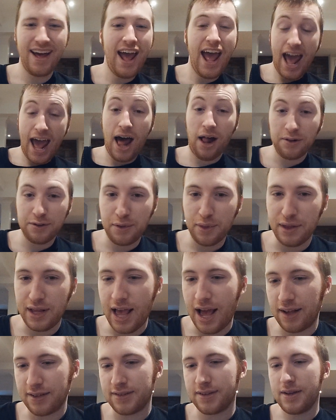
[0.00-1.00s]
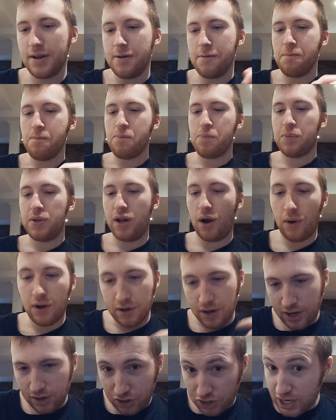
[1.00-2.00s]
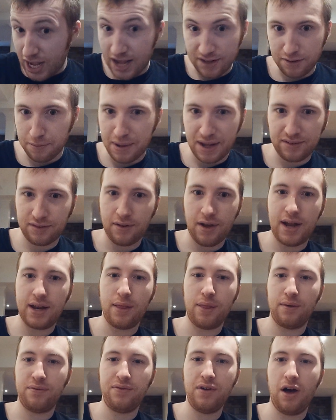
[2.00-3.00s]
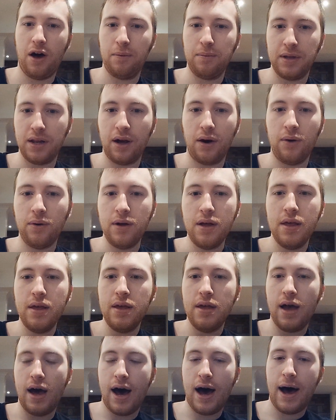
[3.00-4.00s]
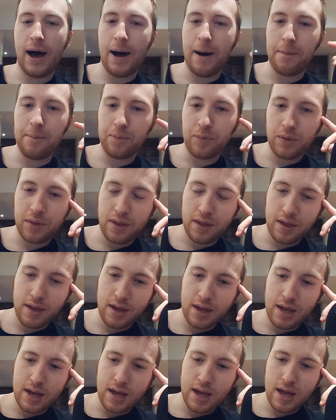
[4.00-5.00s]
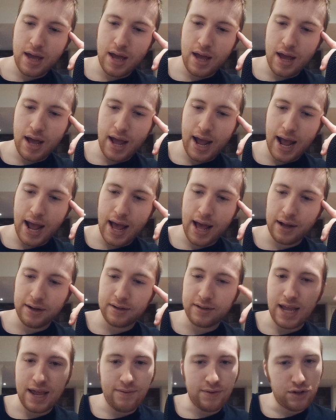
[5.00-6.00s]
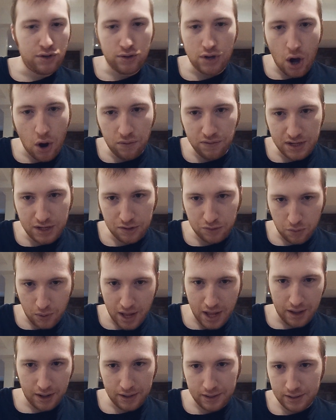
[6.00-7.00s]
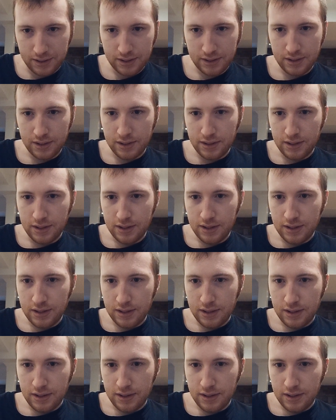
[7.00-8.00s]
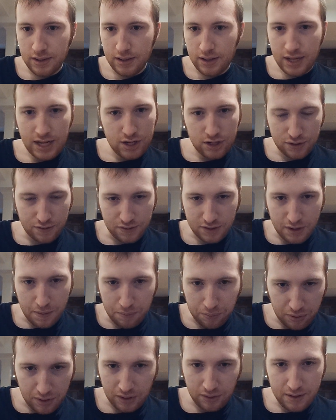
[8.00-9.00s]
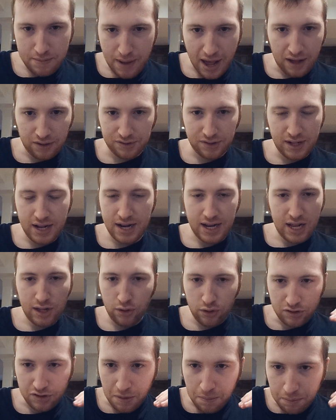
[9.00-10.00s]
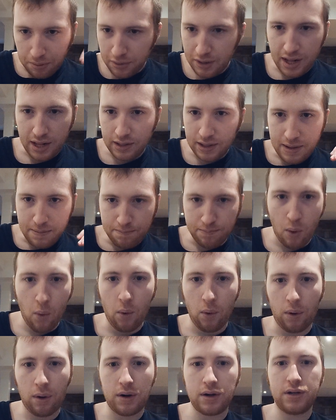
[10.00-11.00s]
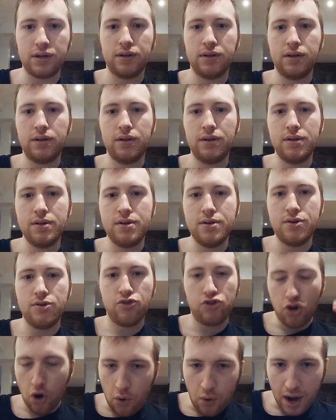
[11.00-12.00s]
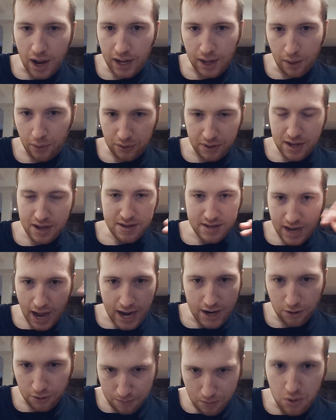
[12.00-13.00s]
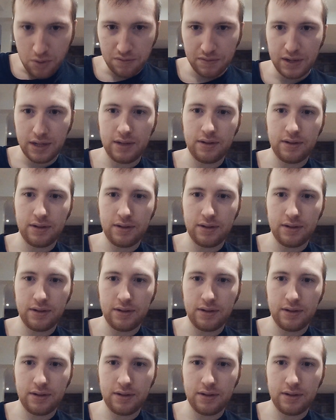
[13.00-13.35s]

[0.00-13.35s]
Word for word: hell to the yes, you know, and, and she has the best line in the film, you know, um, and David Duchovny as well, he just completely mails it in. He looks completely bored during the entire movie,